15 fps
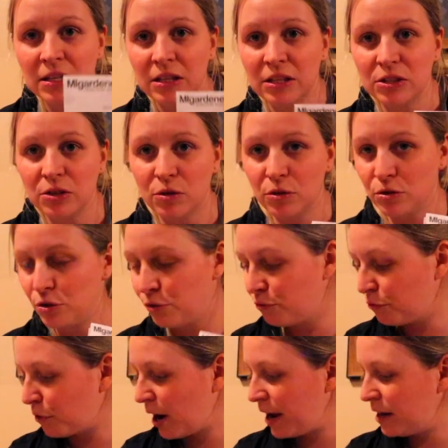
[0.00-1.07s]
These are the two
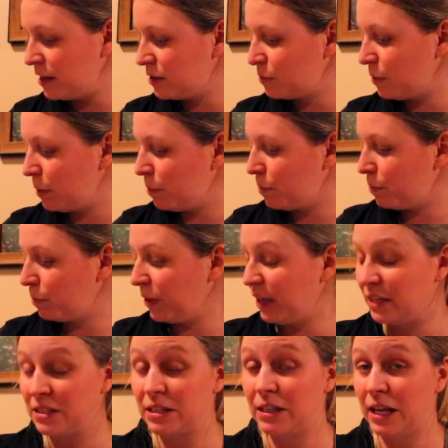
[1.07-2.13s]
varieties we
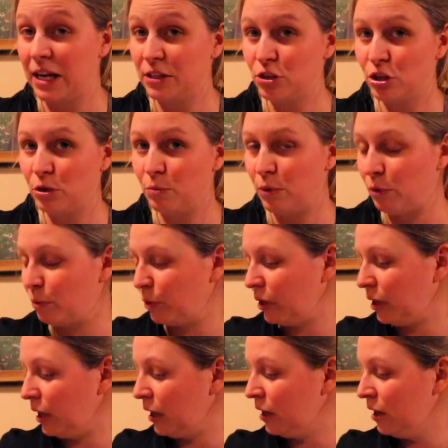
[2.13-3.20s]
planted last year and we
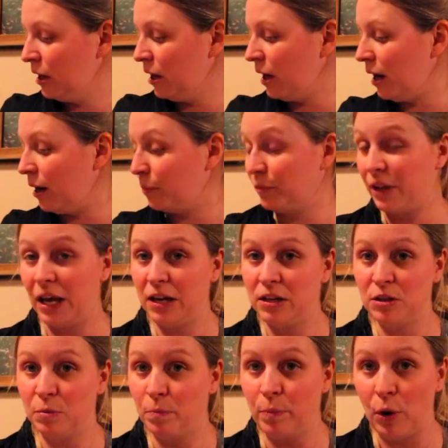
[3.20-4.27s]
really um,
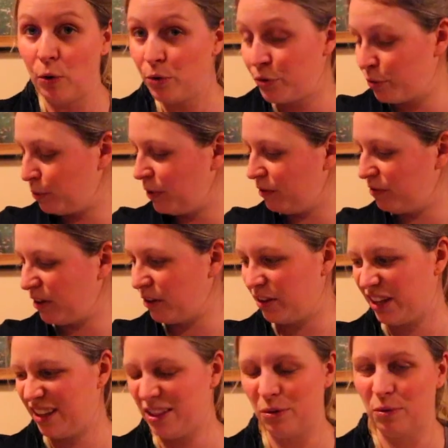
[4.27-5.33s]
liked both. We felt
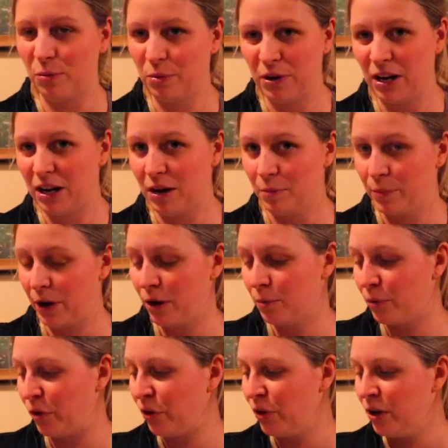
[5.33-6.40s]
like they were pretty
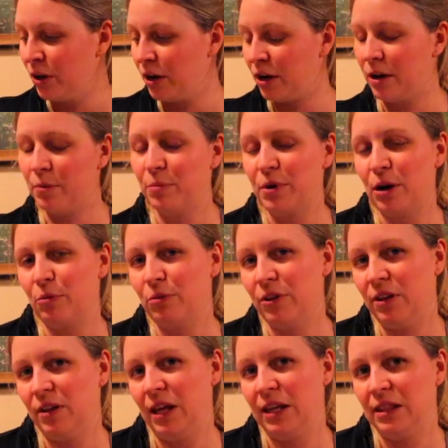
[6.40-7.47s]
comparable, um, but I
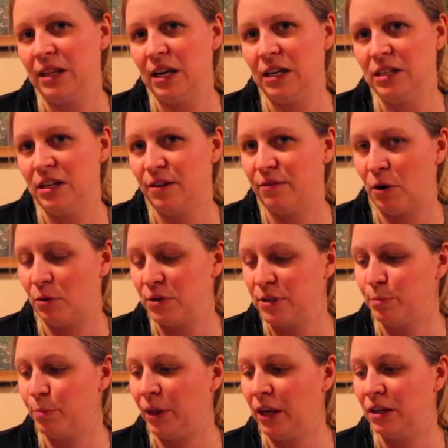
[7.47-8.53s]
really like the idea of always
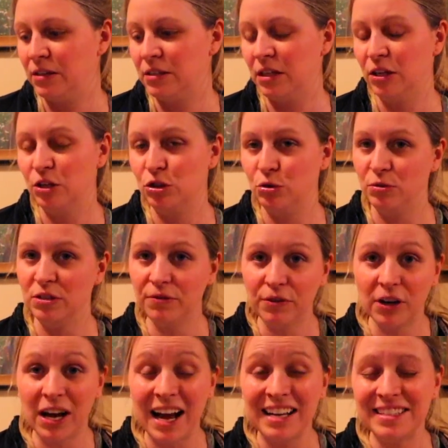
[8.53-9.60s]
planting two
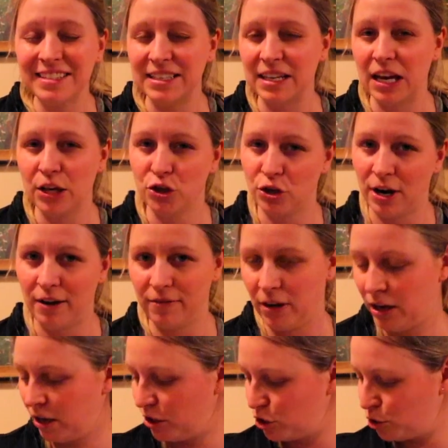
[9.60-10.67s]
different kinds in case you're having
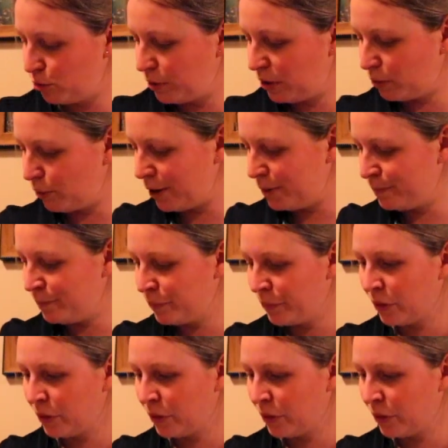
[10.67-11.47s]
an issue with one.